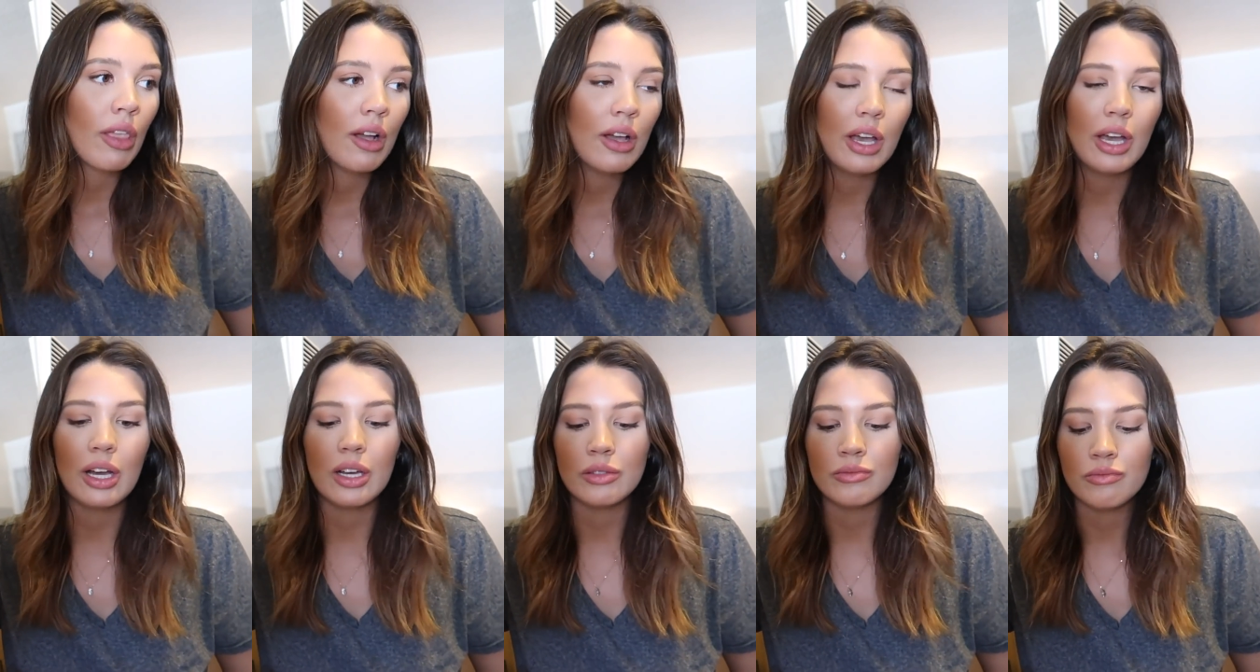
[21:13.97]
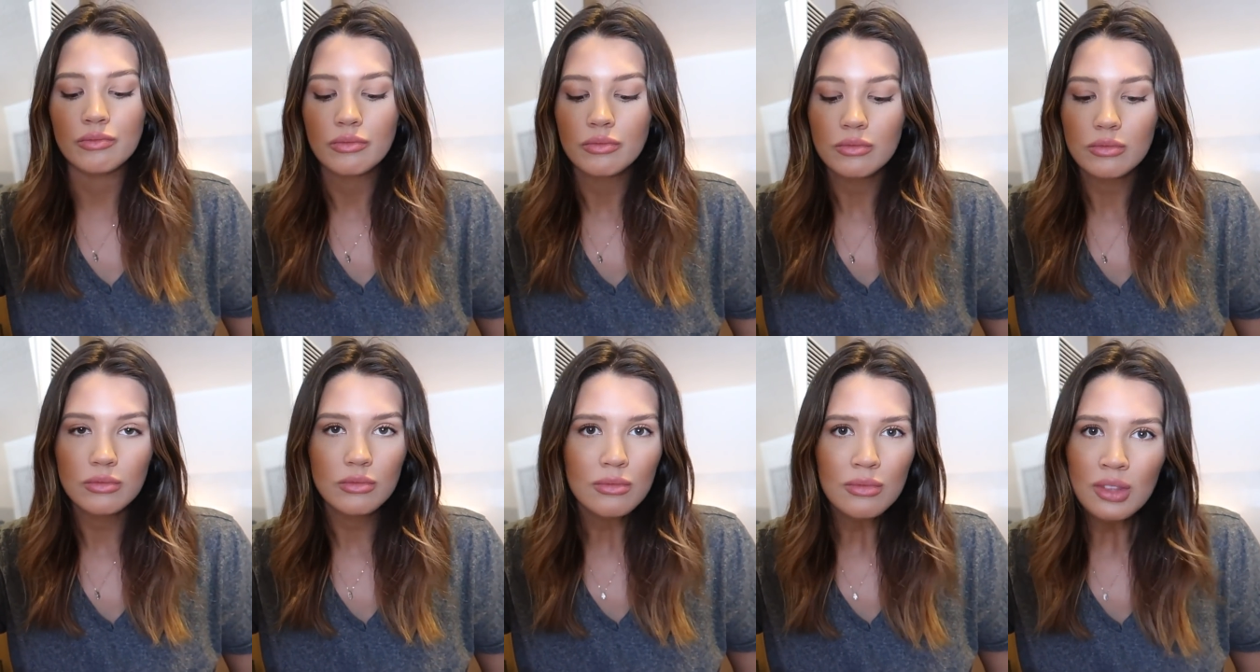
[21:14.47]
and
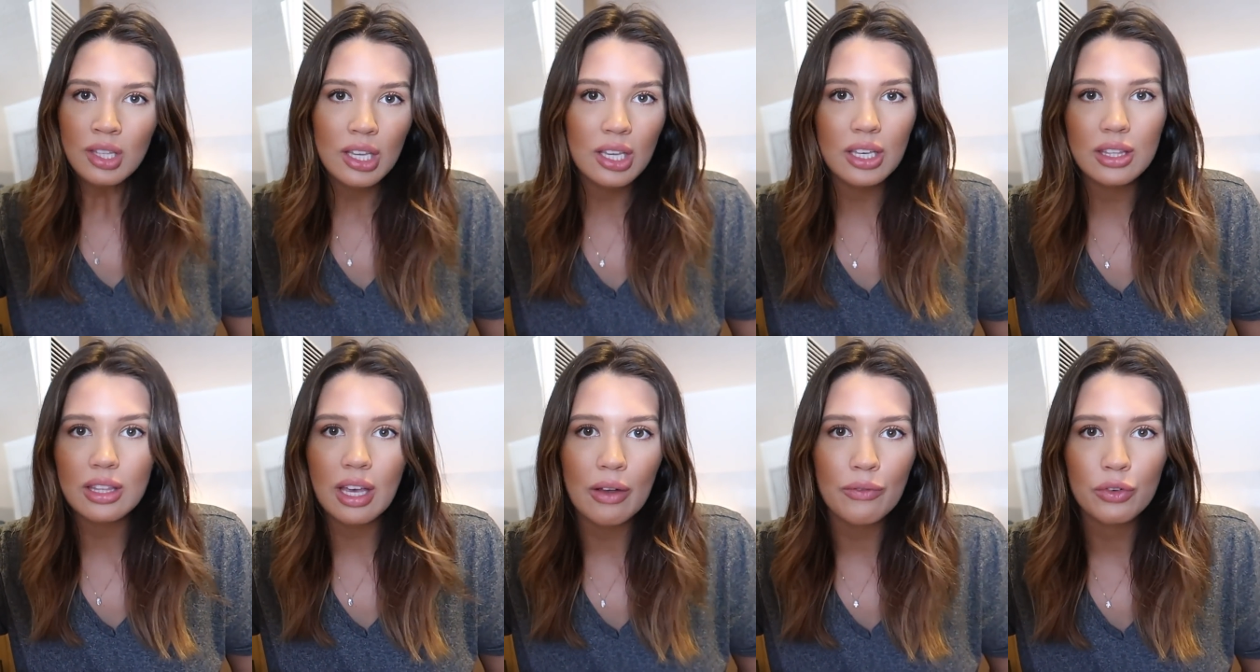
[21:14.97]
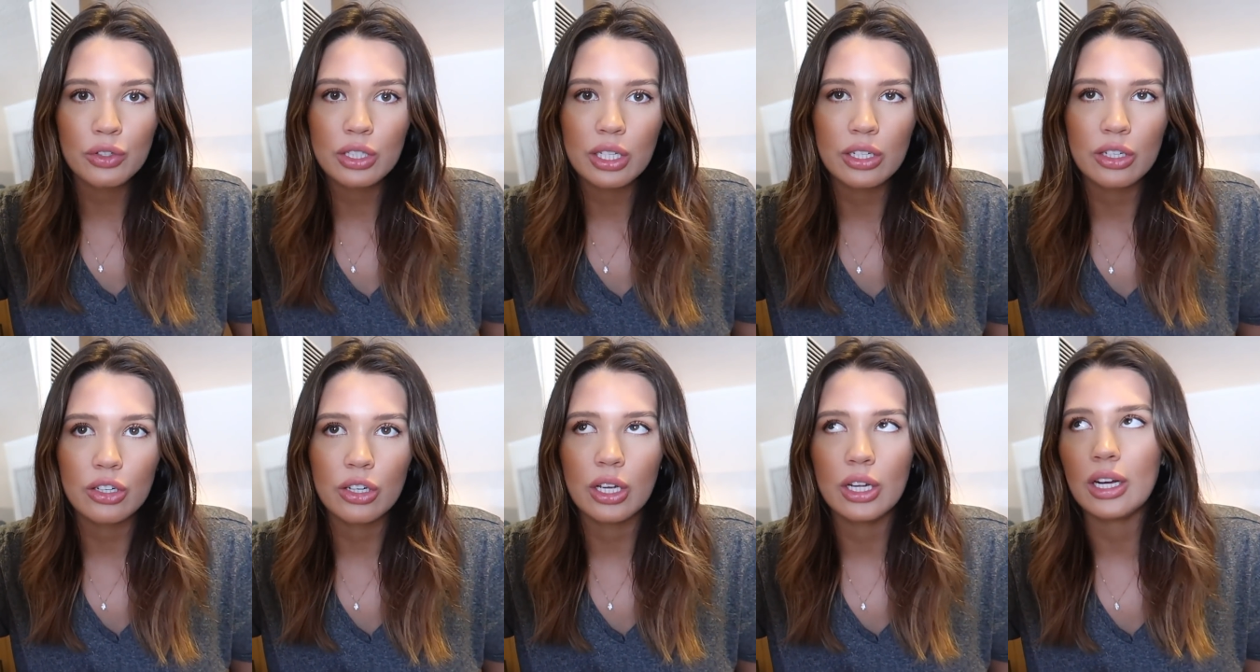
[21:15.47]
eat that for
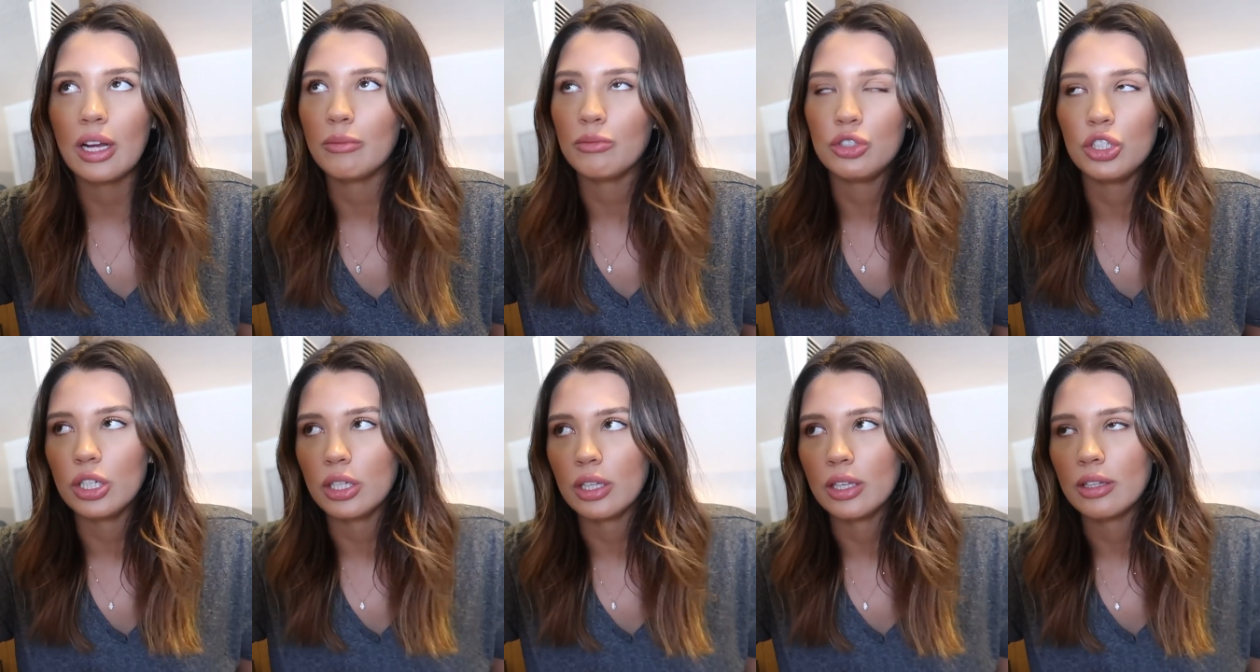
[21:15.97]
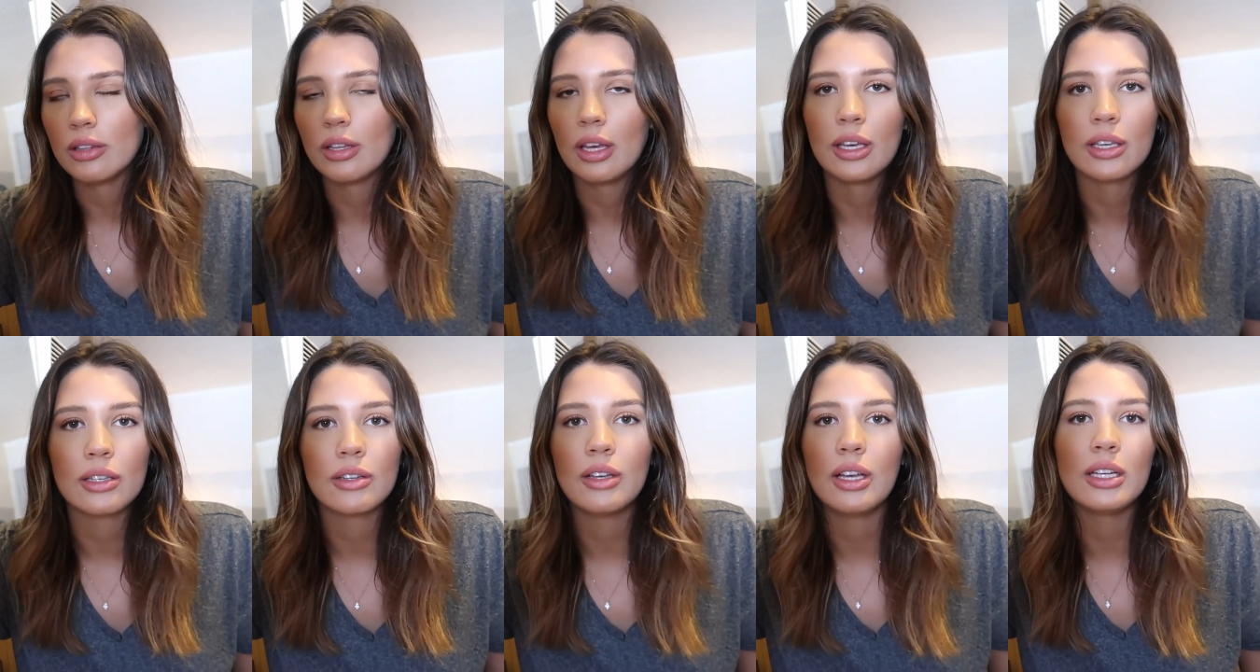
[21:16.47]
dinner, and I'm chilling.
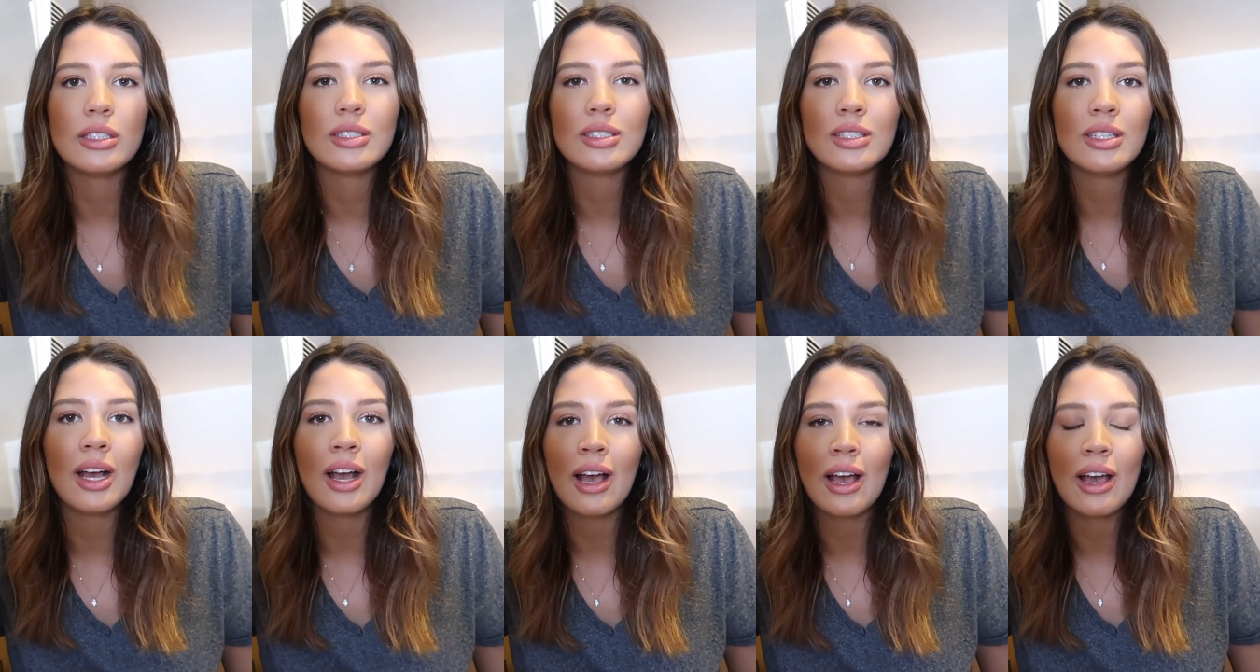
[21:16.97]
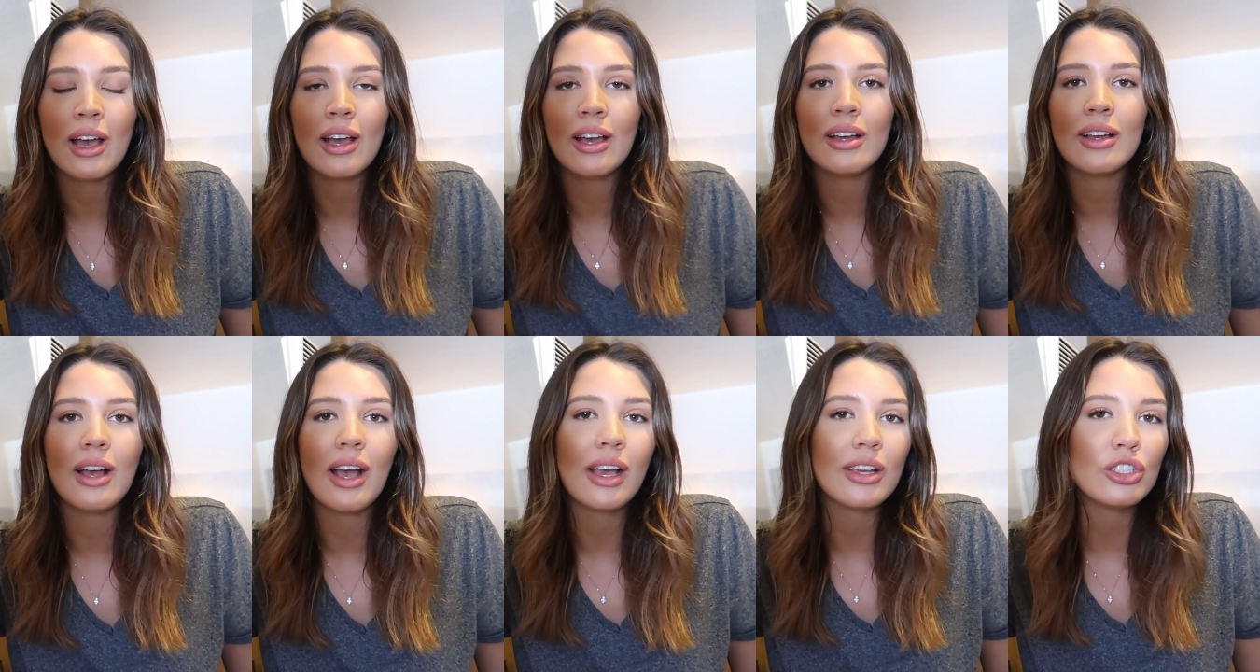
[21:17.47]
Like, it's
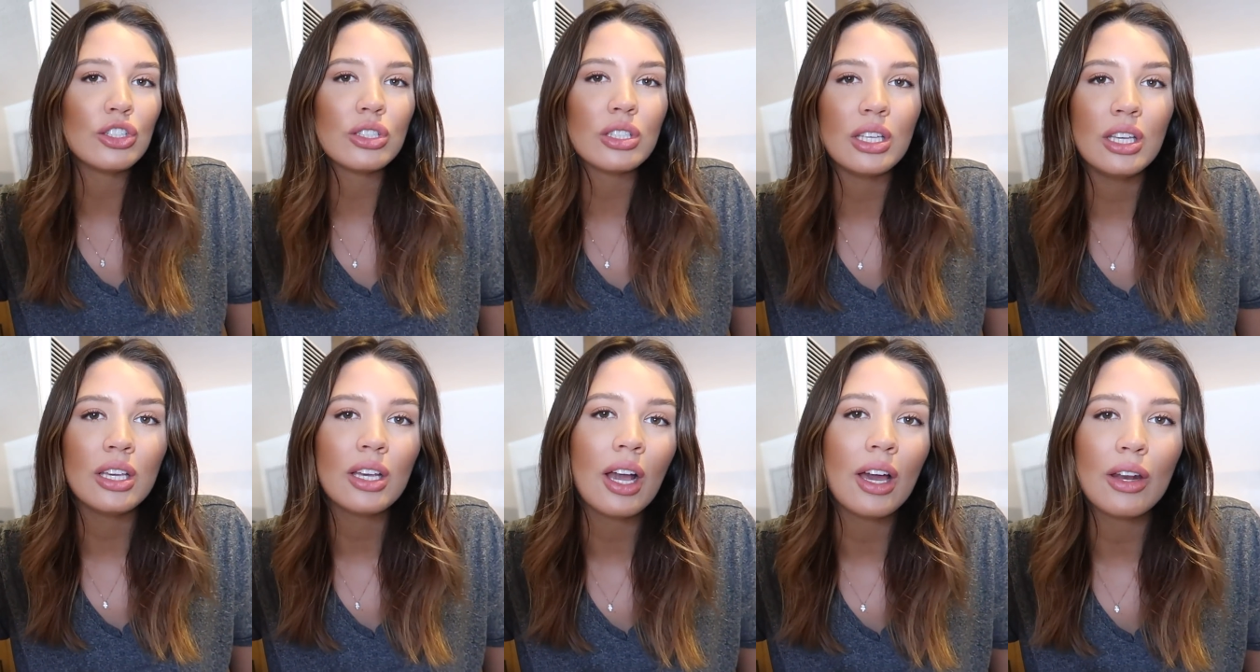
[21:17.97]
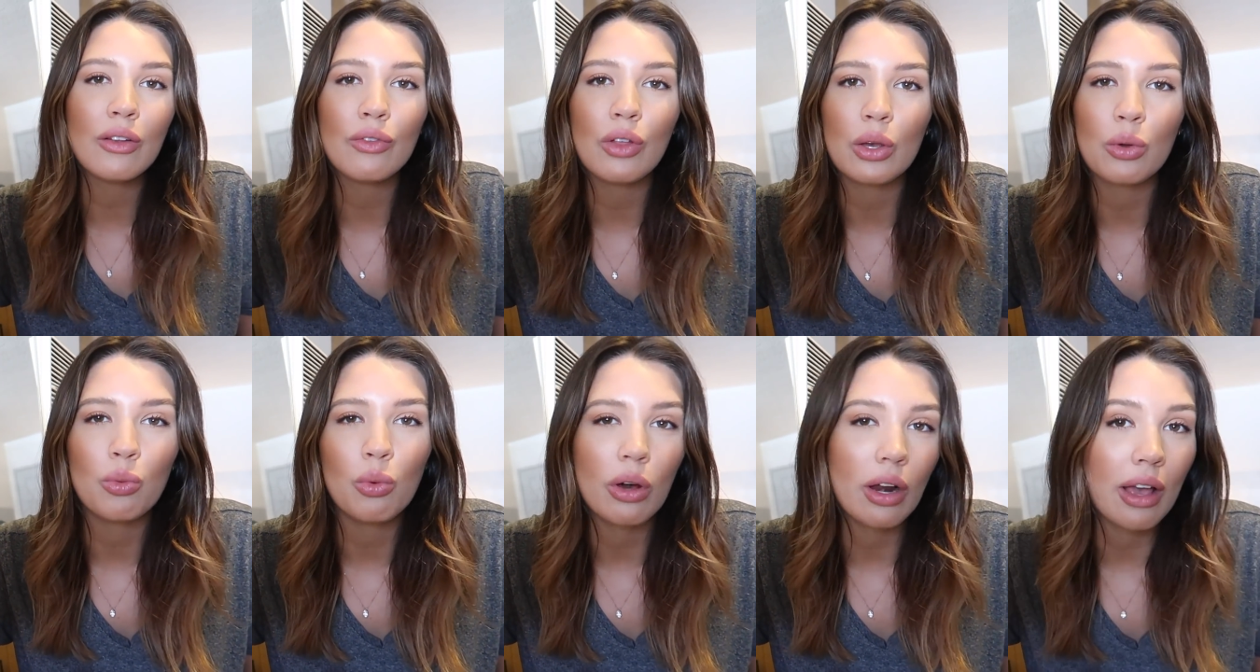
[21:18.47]
not, I just eat kind of
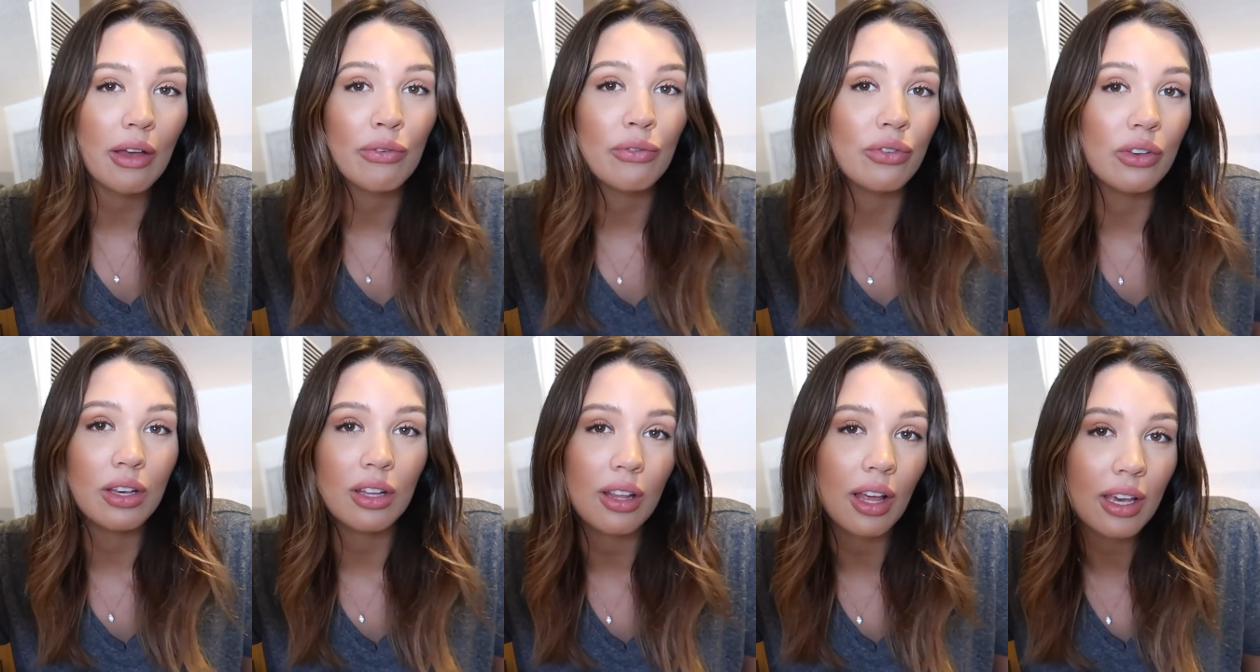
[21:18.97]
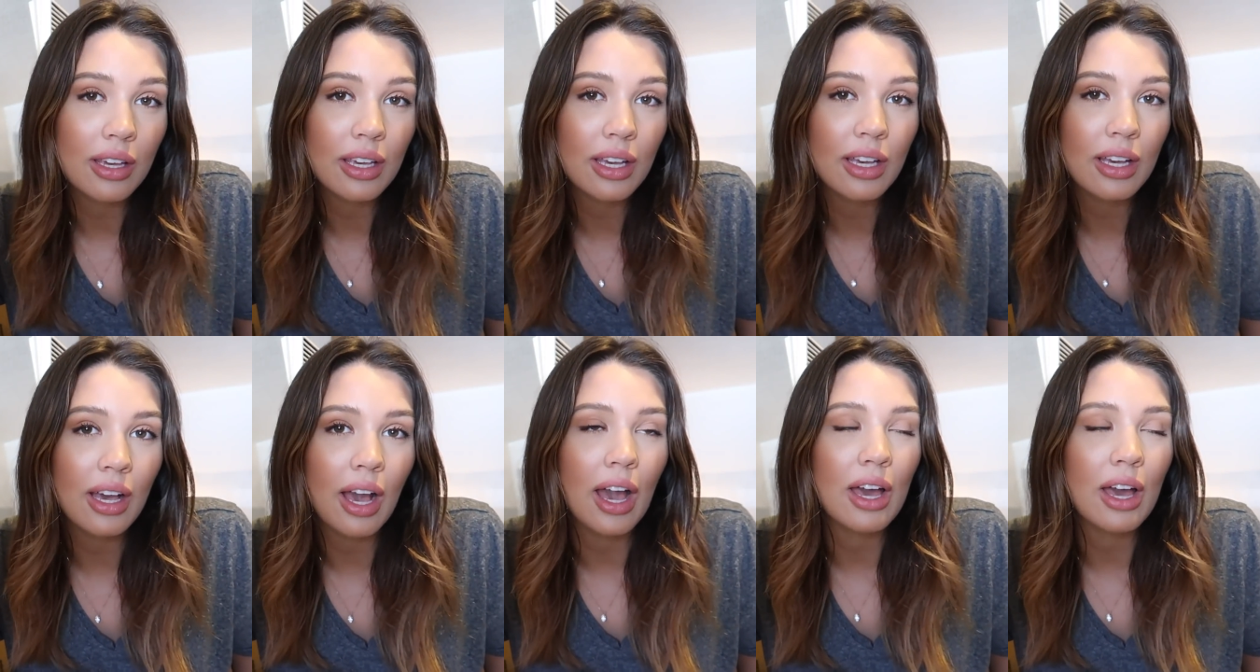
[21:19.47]
like what I feel like it.